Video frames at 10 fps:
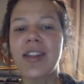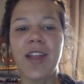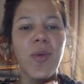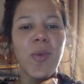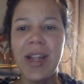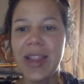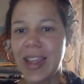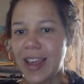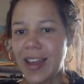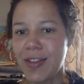that you want to
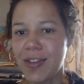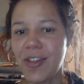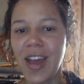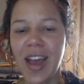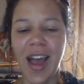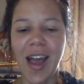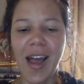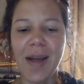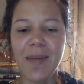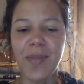leave,
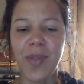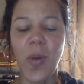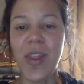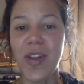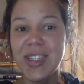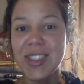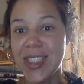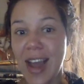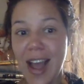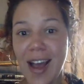whether
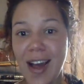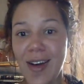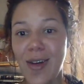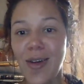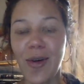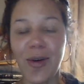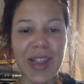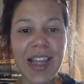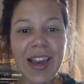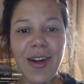it's now or
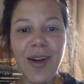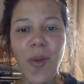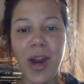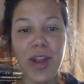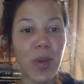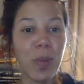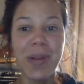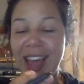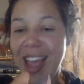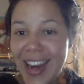later? What are you
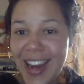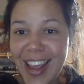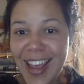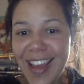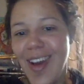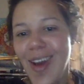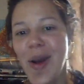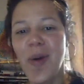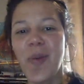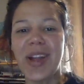planning?
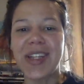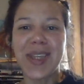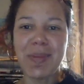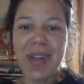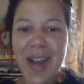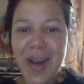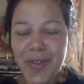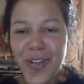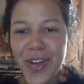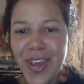What is coming up
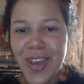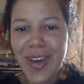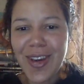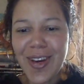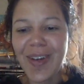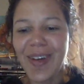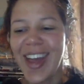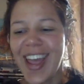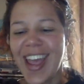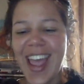for you?
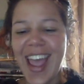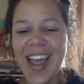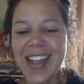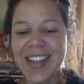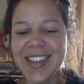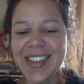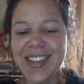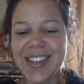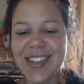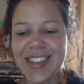
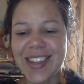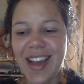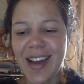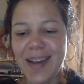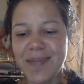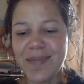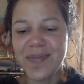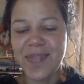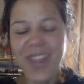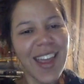And
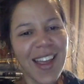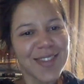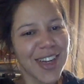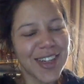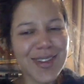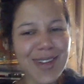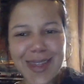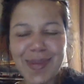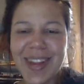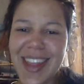talk to
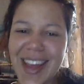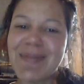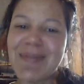us about that.